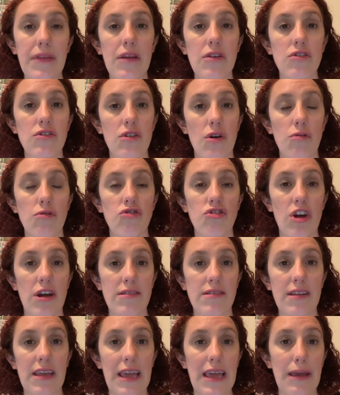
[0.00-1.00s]
So
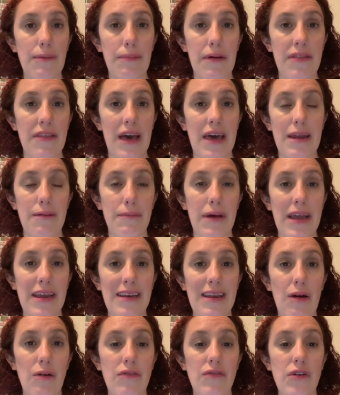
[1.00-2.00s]
just keep that in mind.
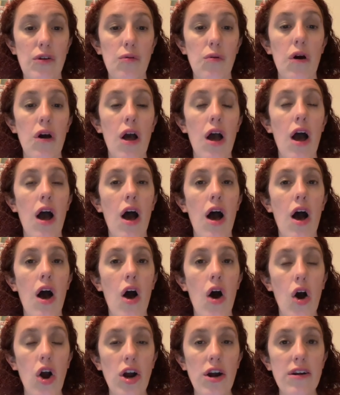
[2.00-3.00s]
Now, if you
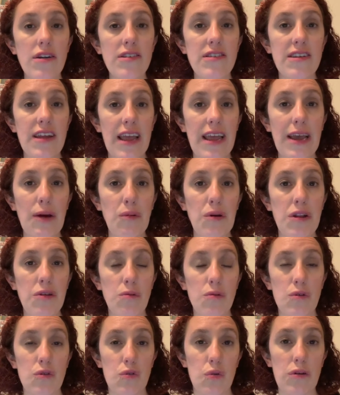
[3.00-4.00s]
are staying at one of
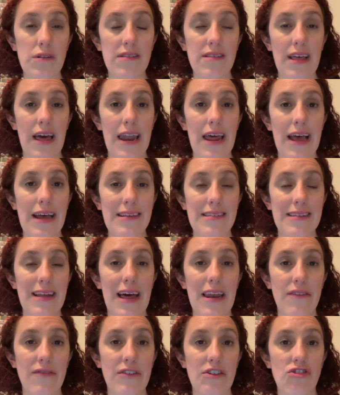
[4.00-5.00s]
the resorts that has
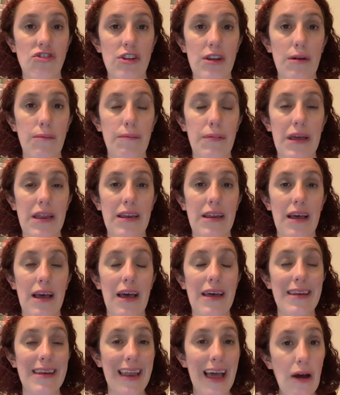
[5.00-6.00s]
not officially been
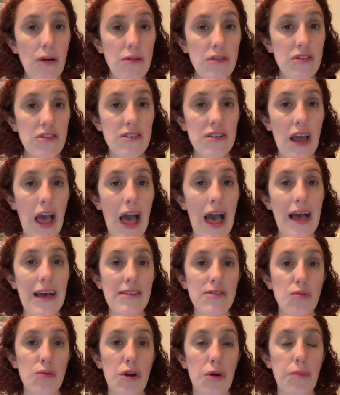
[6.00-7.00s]
announced
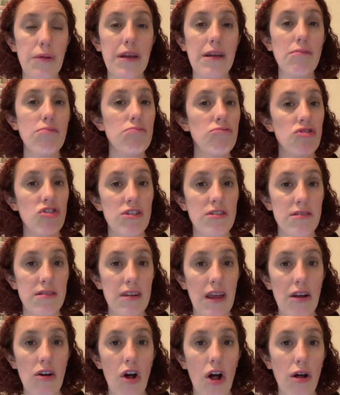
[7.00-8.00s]
as reopening, just
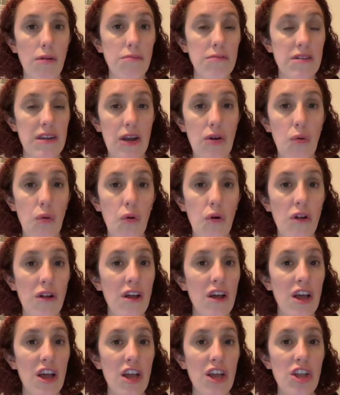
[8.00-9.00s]
stay calm, stay cool.
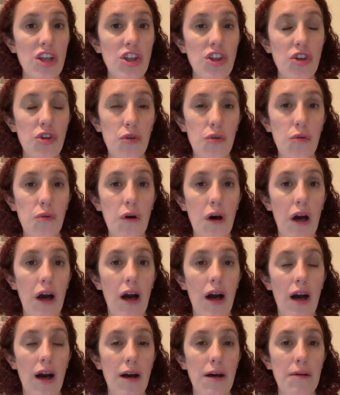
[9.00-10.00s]

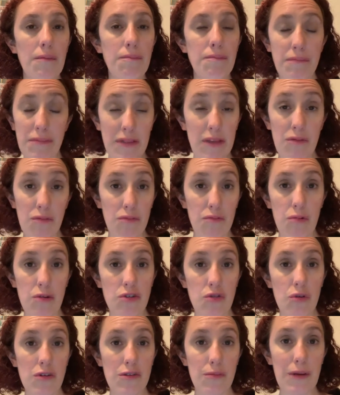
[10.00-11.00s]
The
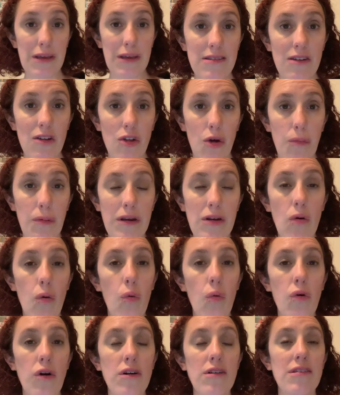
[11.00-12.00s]
resorts may open,
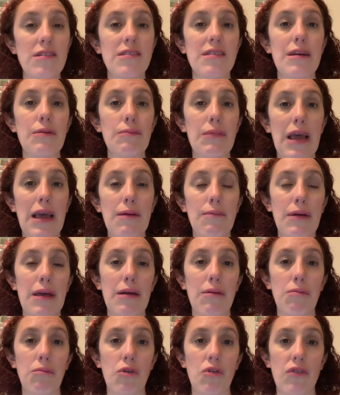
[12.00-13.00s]
or Disney may be
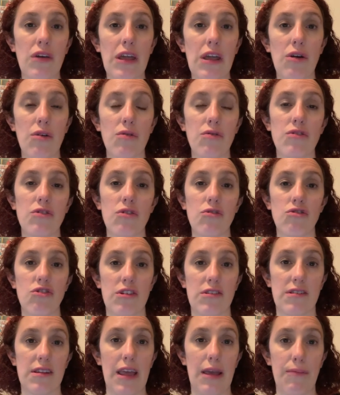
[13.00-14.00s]
moving you, so
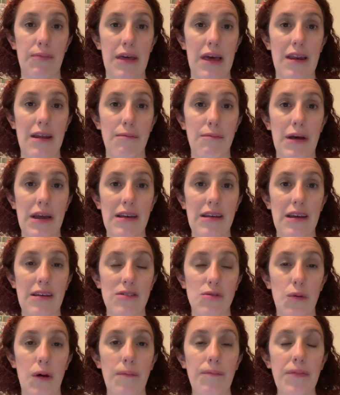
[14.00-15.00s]
just keep that in mind
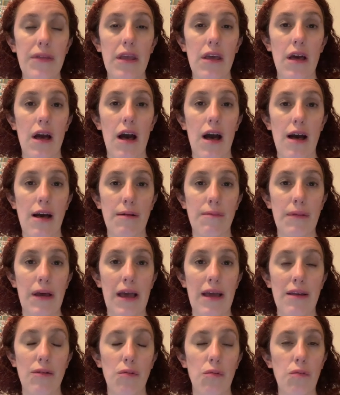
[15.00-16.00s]
as well.
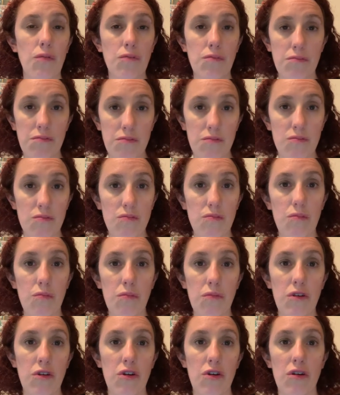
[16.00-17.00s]
And
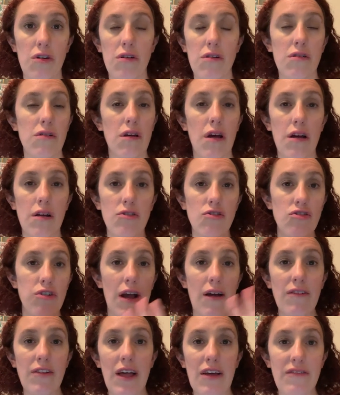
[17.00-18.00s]
your
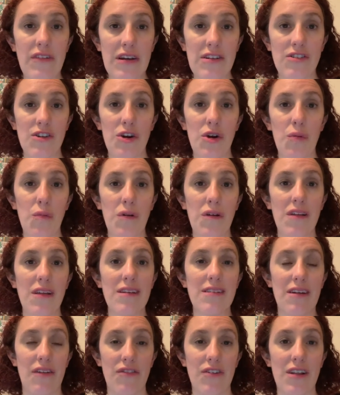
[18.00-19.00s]
travel advisor will
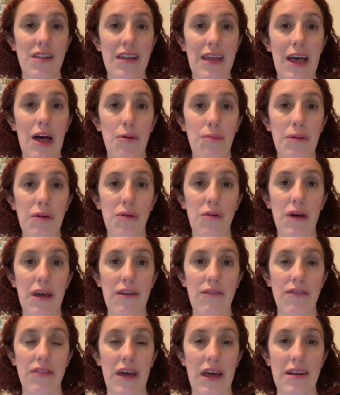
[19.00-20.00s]
definitely help you
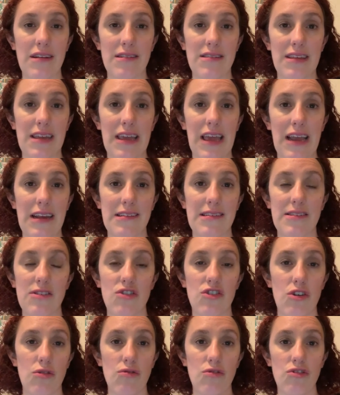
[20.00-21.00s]
if that is the case,
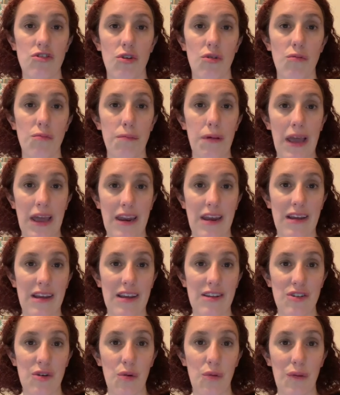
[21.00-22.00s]
so don't panic.
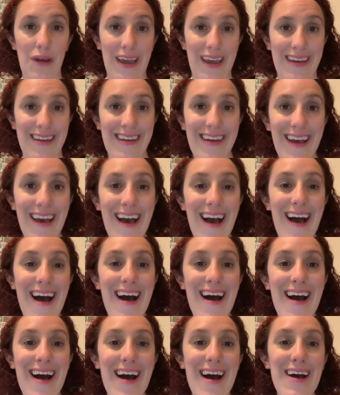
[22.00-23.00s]
It's okay.
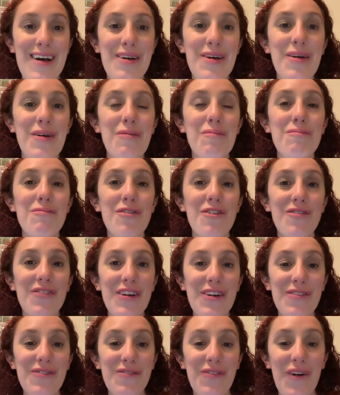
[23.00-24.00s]

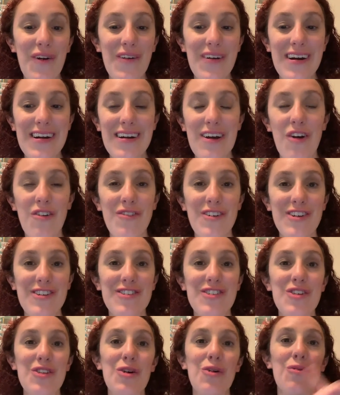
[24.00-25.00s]
Moving forward over
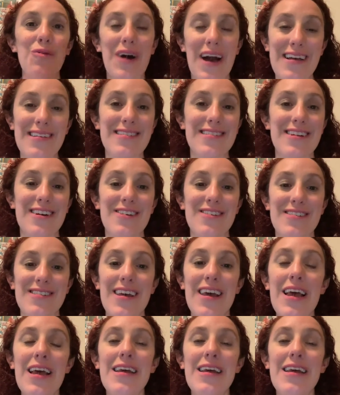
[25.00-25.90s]
to the West Coast.